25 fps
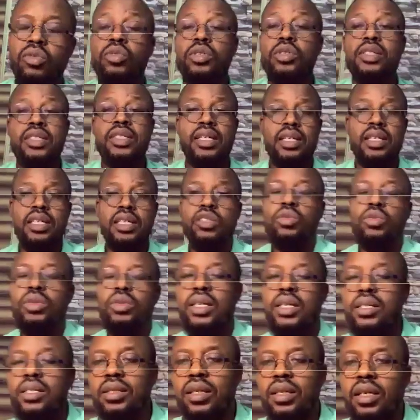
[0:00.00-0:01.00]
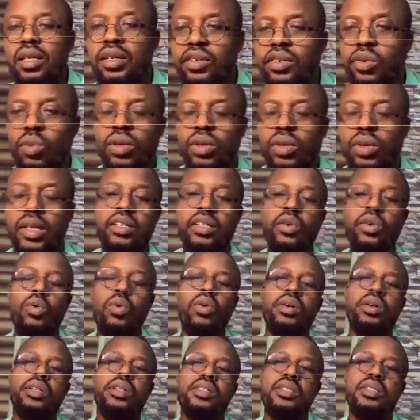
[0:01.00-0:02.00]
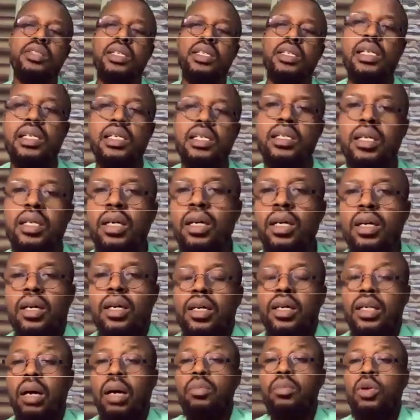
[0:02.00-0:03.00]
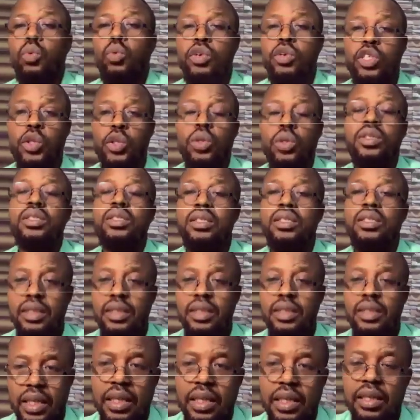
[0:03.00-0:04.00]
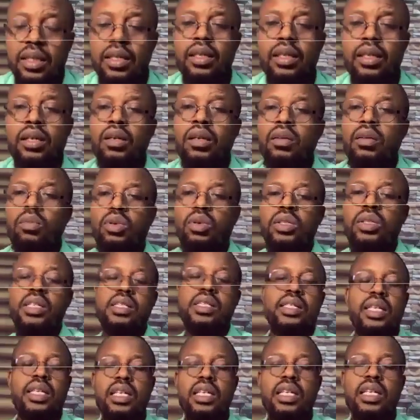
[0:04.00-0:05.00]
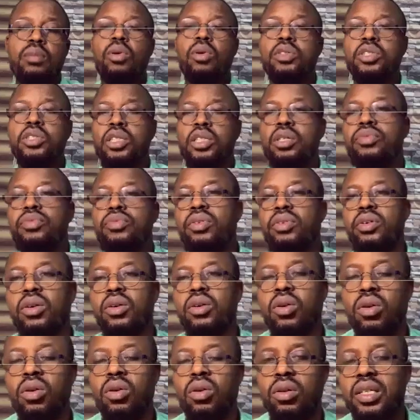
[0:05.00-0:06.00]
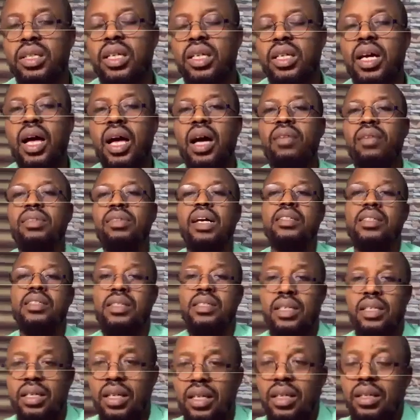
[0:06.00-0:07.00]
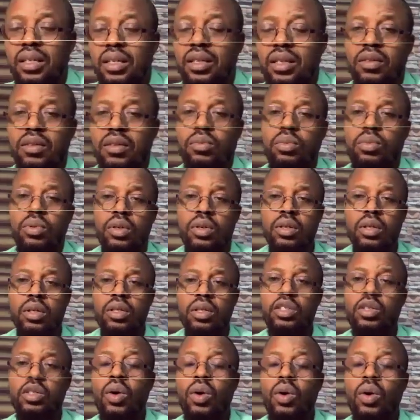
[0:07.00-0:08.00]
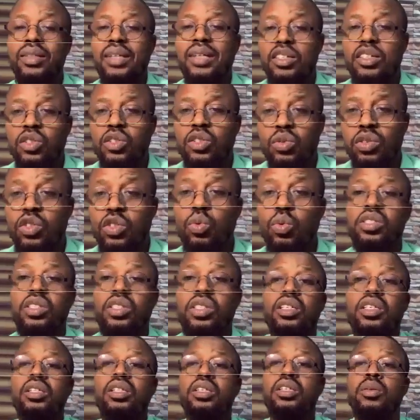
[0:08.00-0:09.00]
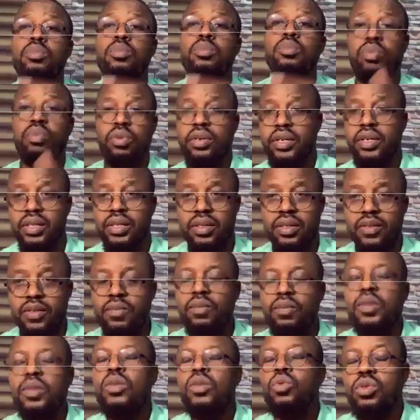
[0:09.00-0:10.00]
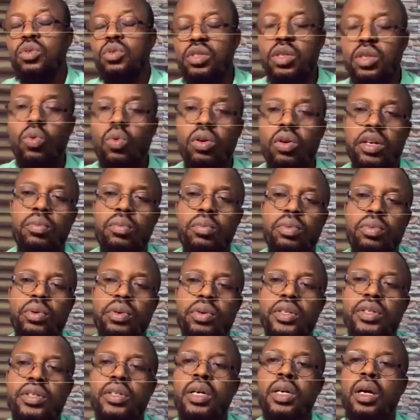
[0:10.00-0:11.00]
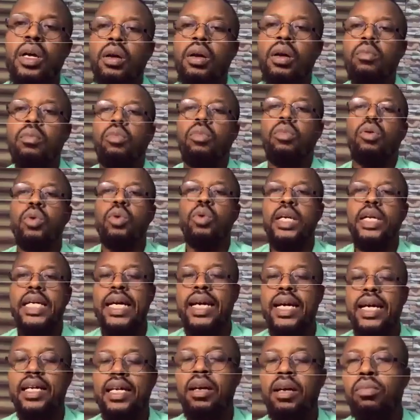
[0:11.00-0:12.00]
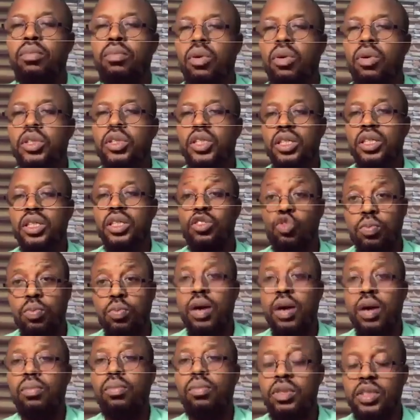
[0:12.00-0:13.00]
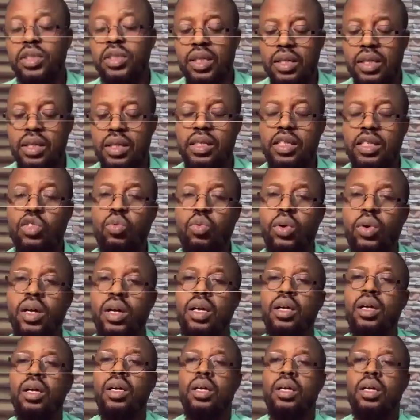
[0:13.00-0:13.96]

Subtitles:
if you stake it, you get staking reward. And the reward is daily, can be withdrawn daily. But the ZENIQ blockchain, if you recall, didn't have that staking attached to it. It was still in progress. It was still work in progress. But with layer K blockchain, super blockchain, and Sitware,